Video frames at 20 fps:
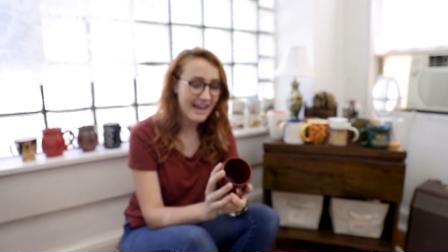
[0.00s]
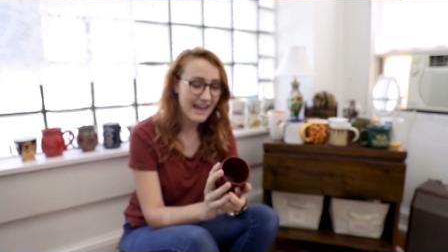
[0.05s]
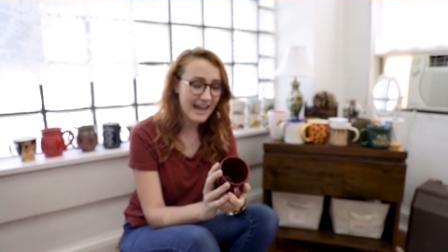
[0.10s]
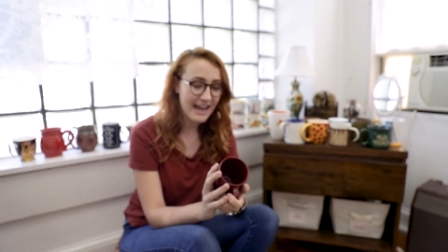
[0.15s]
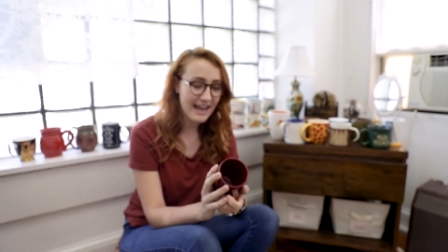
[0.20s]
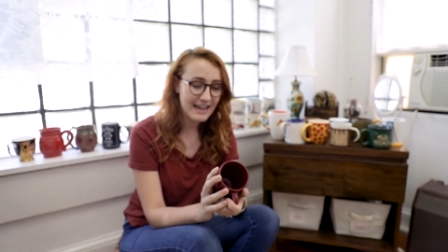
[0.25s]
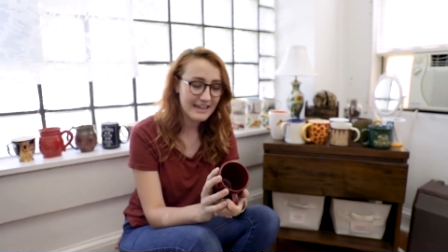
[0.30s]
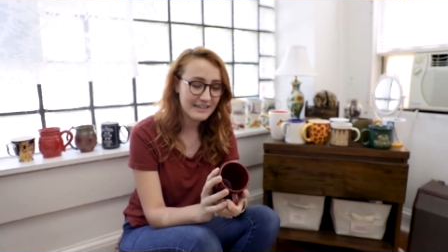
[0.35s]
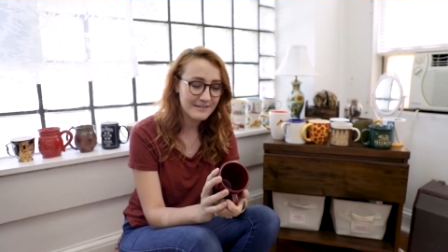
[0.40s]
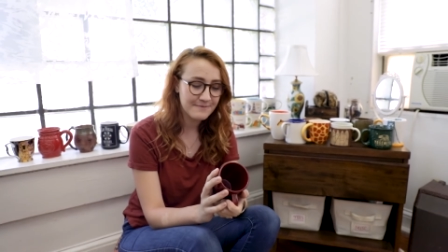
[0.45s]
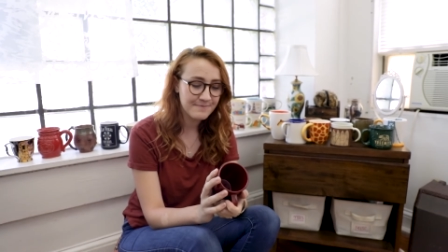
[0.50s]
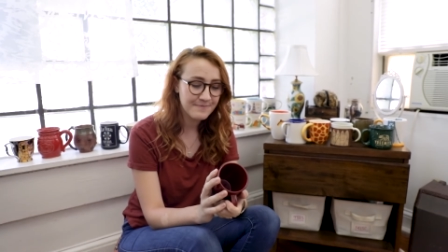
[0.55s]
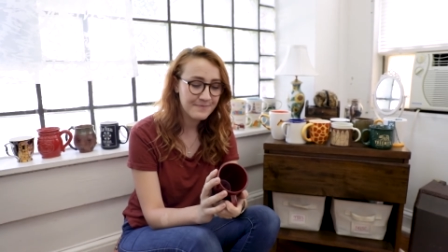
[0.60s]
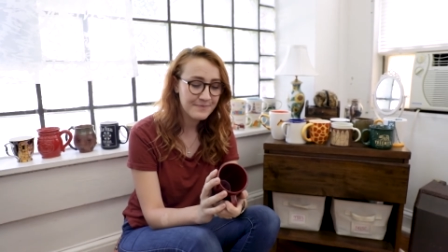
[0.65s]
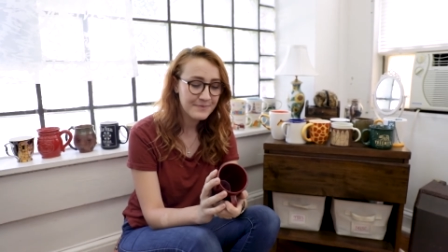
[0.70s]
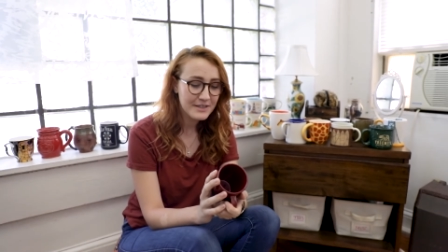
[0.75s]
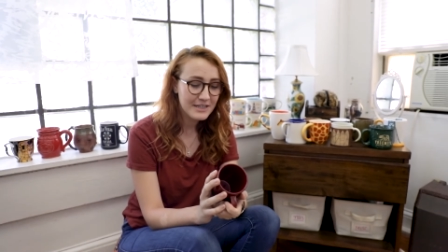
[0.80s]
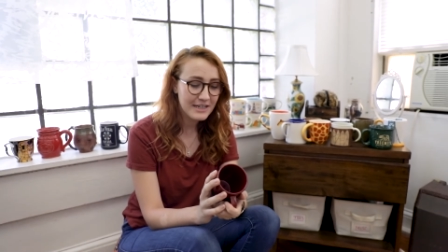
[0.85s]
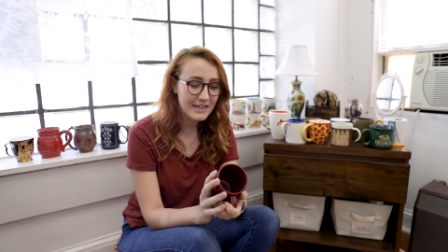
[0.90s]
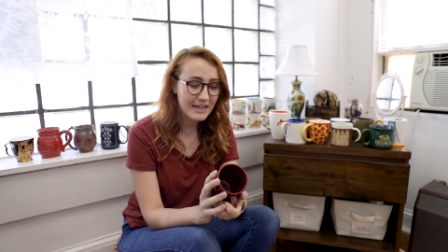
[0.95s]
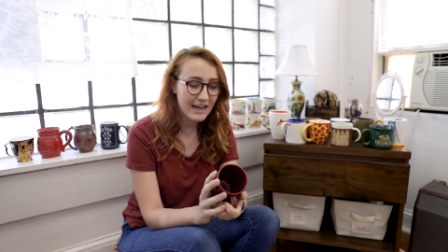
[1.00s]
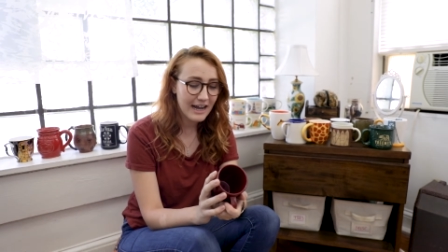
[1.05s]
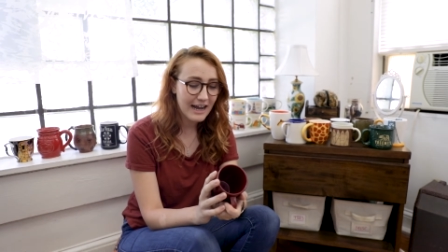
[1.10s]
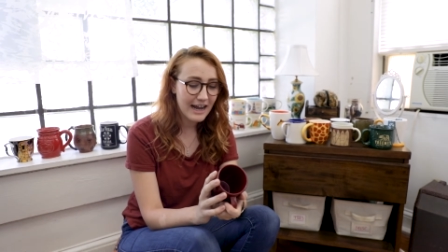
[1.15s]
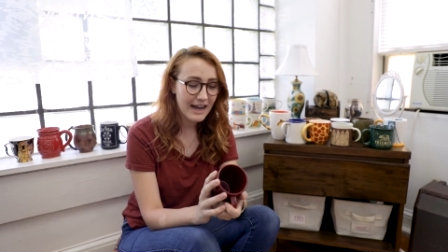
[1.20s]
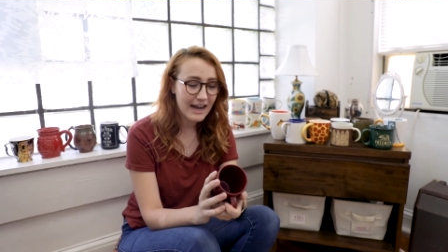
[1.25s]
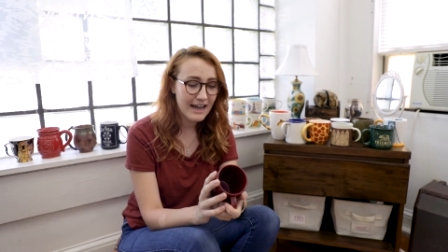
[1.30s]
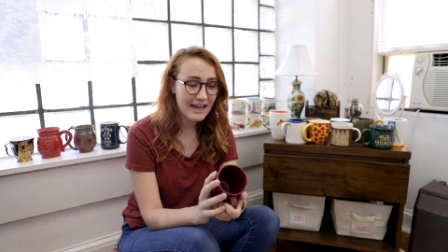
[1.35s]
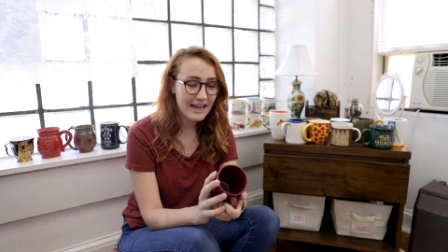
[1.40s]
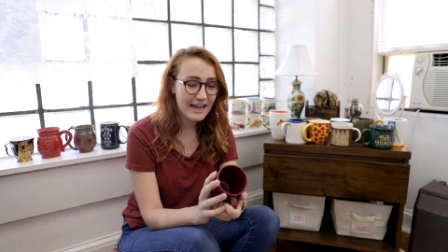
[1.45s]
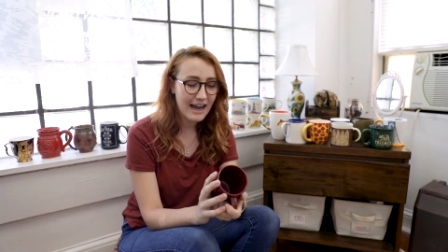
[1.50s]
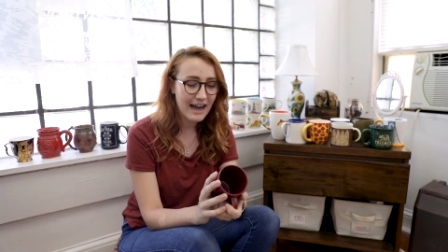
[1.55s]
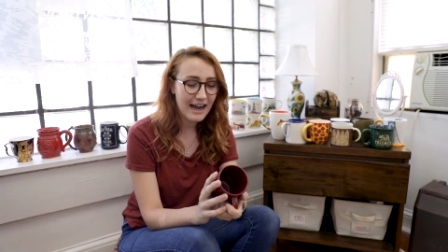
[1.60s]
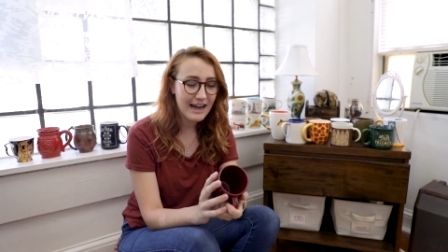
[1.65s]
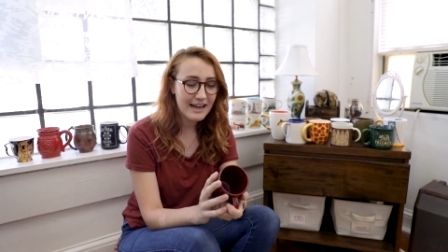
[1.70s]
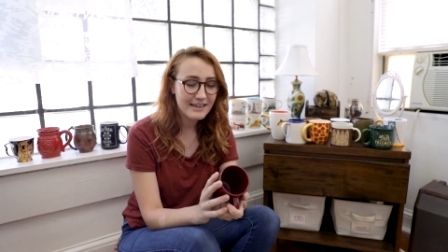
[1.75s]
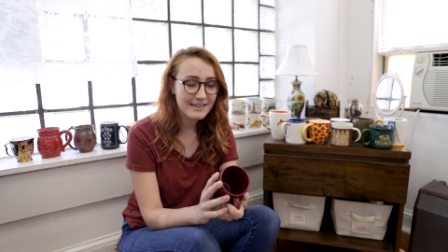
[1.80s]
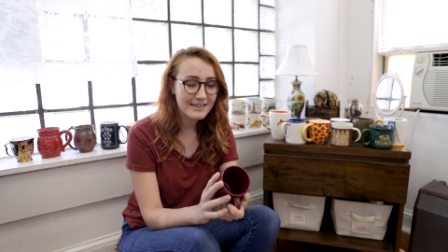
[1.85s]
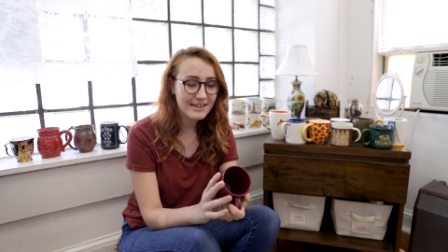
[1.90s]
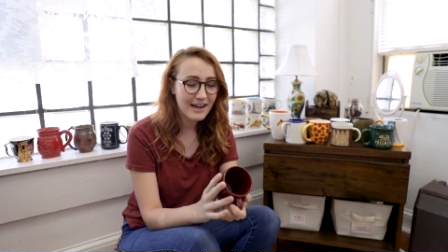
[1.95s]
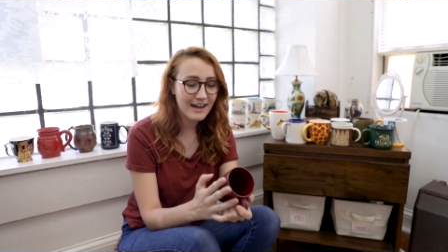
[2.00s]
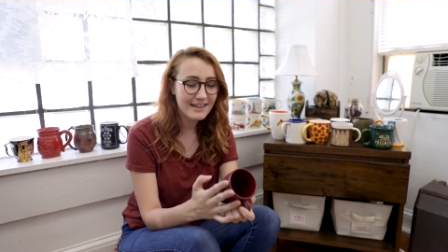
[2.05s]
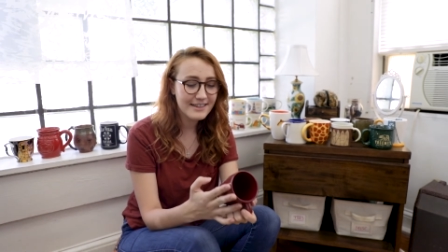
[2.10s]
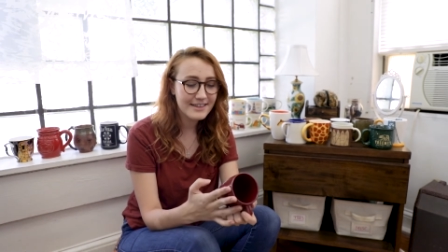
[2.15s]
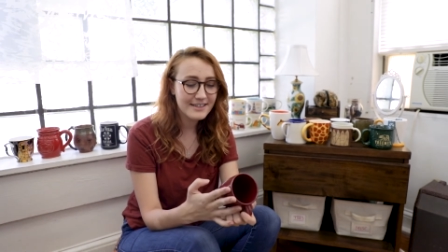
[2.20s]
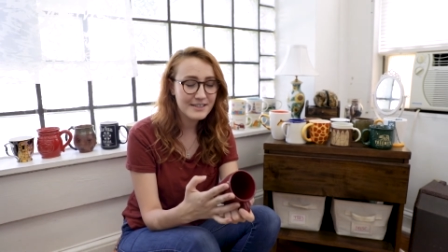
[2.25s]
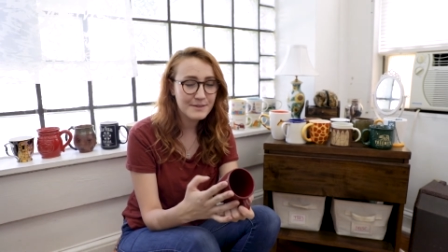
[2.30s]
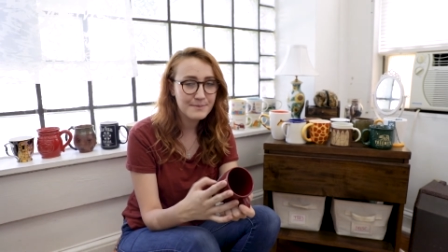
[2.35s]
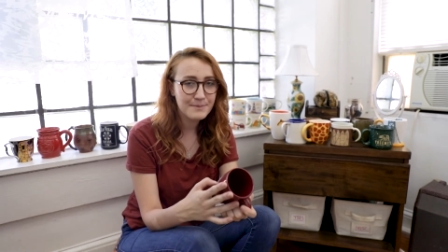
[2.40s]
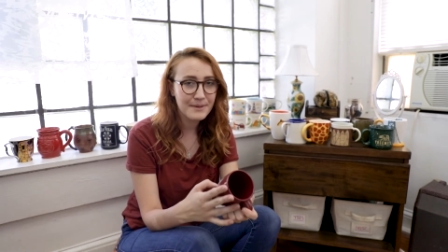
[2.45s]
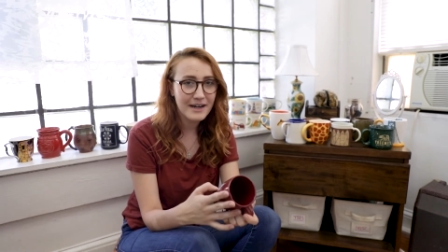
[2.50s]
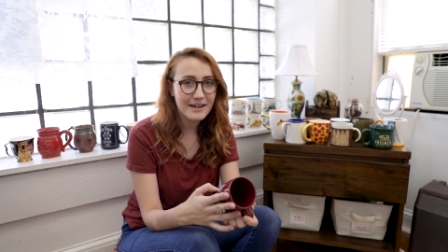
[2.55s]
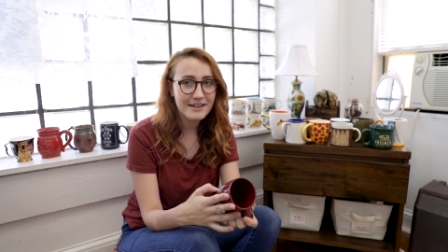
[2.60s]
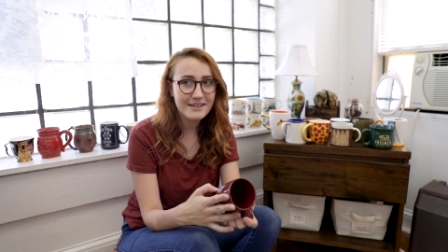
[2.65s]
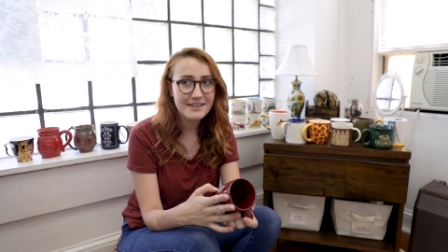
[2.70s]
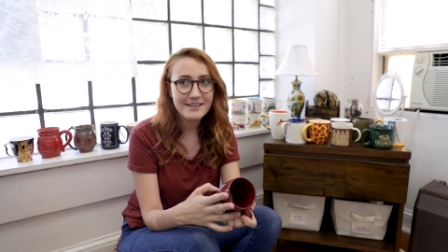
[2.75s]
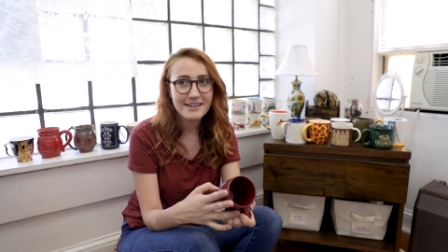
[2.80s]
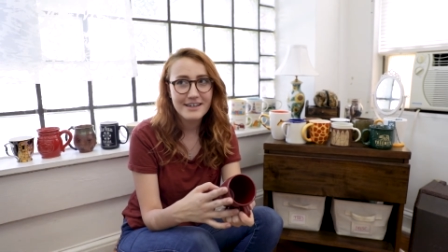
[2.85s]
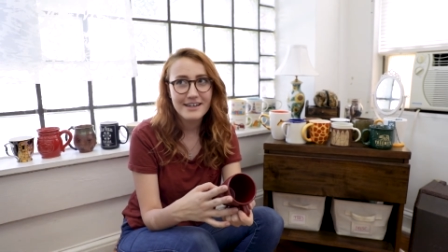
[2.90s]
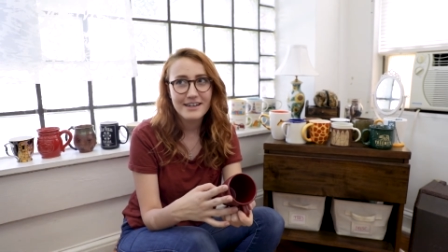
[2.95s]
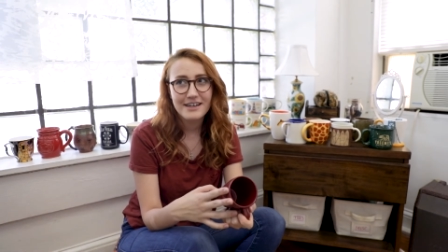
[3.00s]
and I got this mug